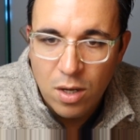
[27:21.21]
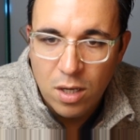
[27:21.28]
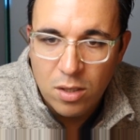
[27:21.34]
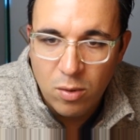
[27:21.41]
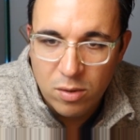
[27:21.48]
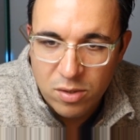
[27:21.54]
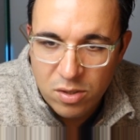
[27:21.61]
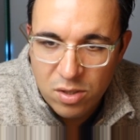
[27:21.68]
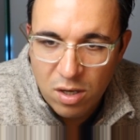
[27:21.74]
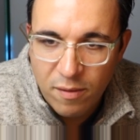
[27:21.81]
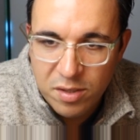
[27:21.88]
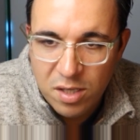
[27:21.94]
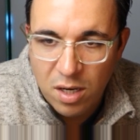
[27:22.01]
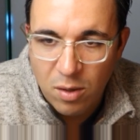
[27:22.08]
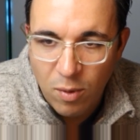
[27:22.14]
towards the
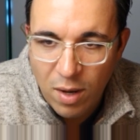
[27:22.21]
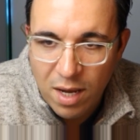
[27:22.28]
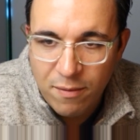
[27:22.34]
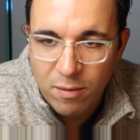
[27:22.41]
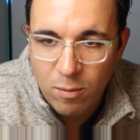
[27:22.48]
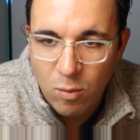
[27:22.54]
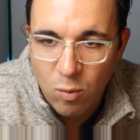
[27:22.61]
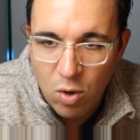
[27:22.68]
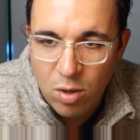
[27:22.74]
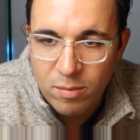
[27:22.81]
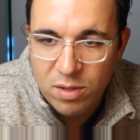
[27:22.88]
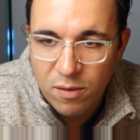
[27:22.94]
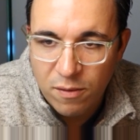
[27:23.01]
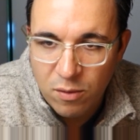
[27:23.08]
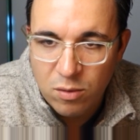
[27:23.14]
surface and away from
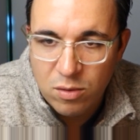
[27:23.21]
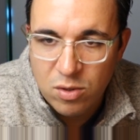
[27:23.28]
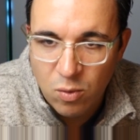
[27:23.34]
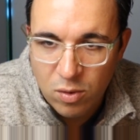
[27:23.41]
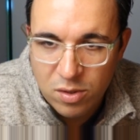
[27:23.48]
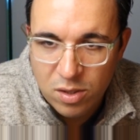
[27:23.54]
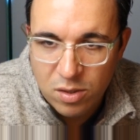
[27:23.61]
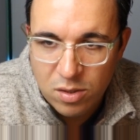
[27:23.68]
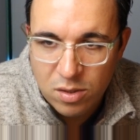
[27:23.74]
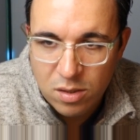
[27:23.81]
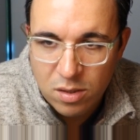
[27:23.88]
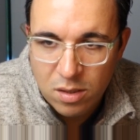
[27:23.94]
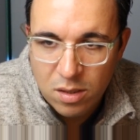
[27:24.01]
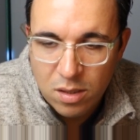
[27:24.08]
worms' food sources.